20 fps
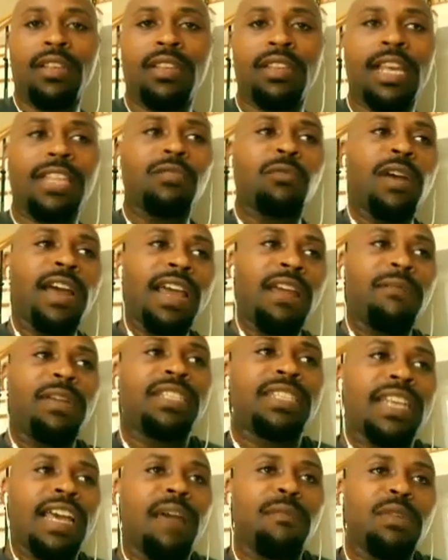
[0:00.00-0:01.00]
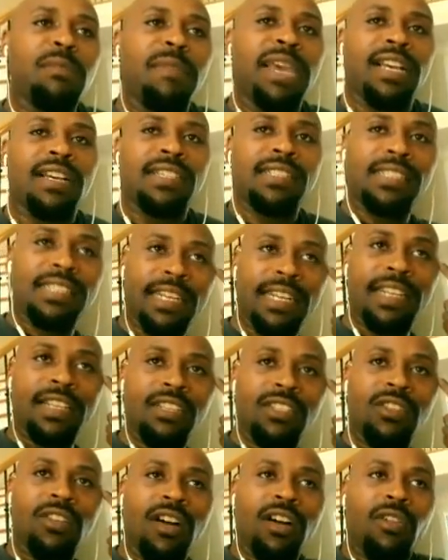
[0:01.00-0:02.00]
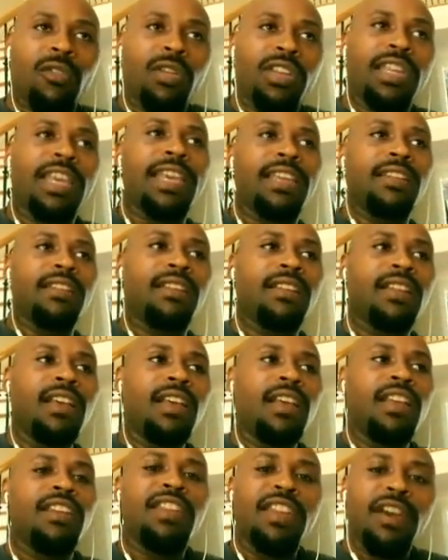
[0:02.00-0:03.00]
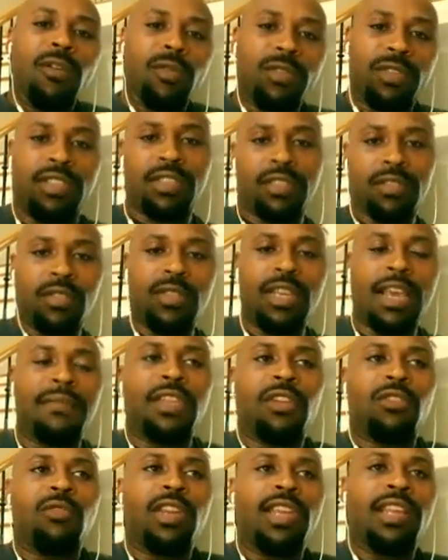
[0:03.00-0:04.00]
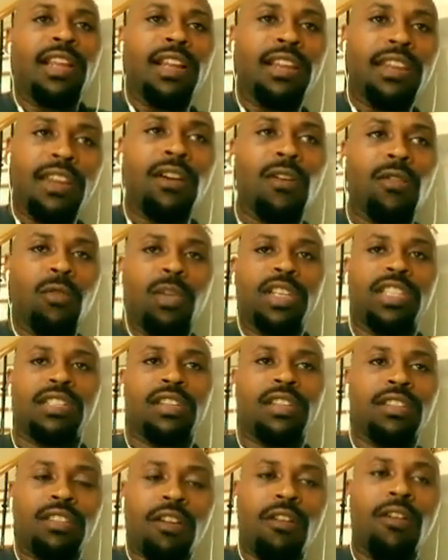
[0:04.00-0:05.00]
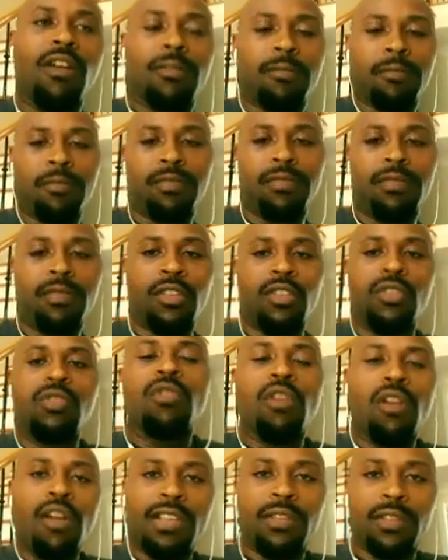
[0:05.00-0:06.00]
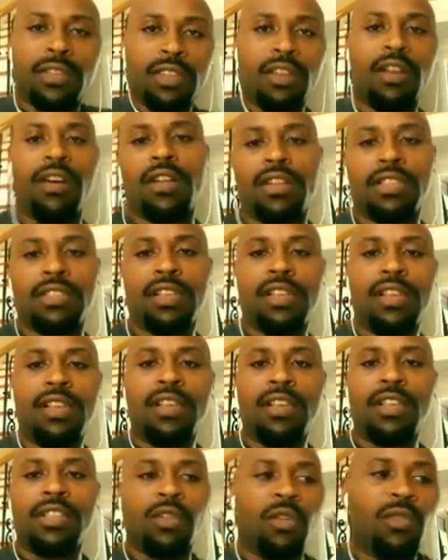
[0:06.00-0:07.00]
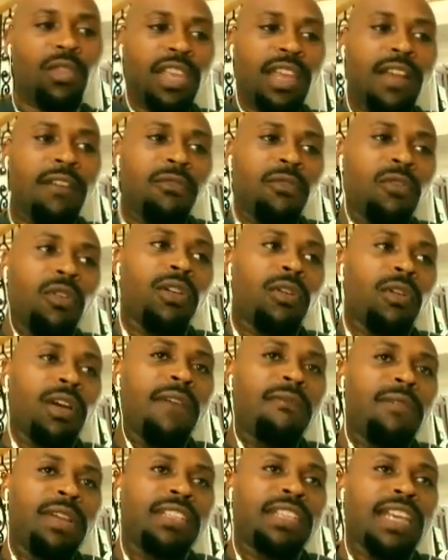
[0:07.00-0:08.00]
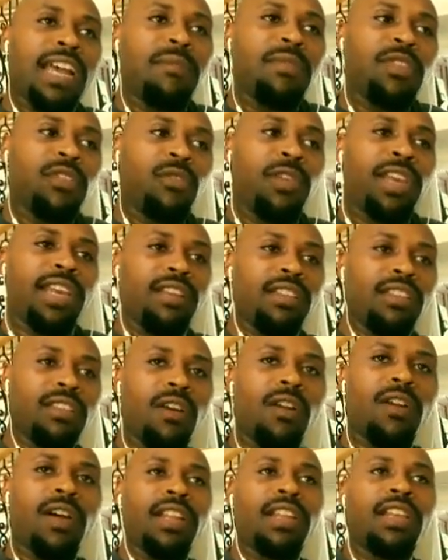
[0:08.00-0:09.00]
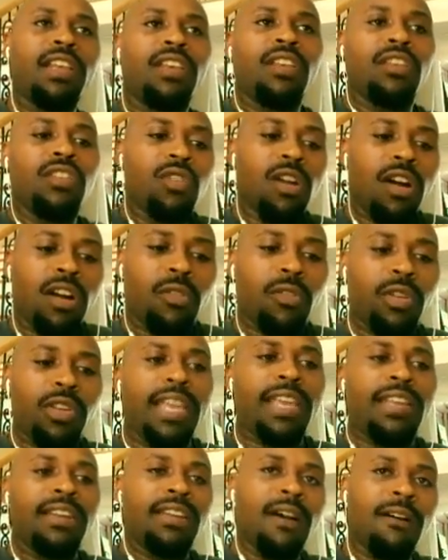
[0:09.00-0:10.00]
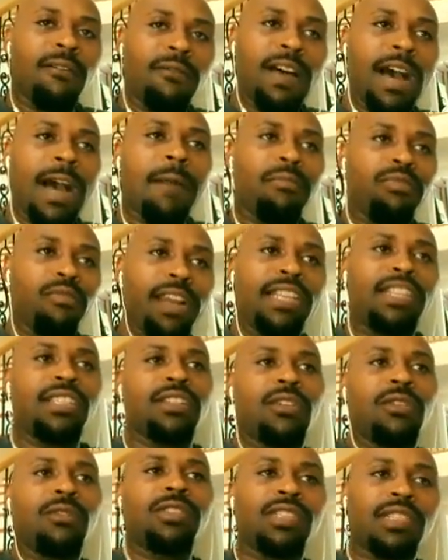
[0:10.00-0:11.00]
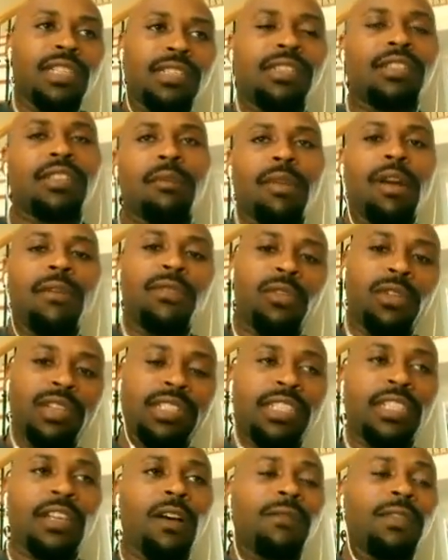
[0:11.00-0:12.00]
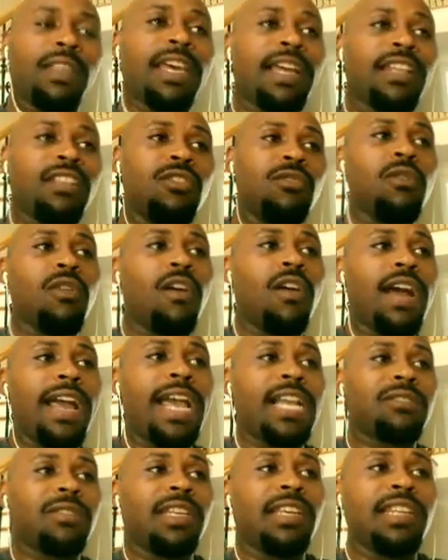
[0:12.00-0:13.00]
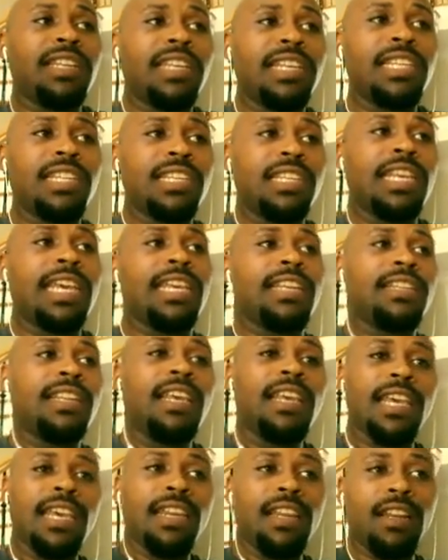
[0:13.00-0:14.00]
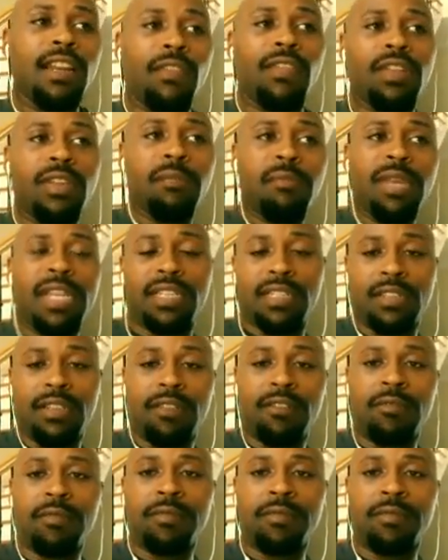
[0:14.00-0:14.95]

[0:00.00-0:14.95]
That's why every time you make a sentence, you are creating notes. You have to create a note, which is a thought. You are your thoughts. So therefore, every time you create a thought, you are creating a vibrational system of yourself that you are actually initiating in another dimension.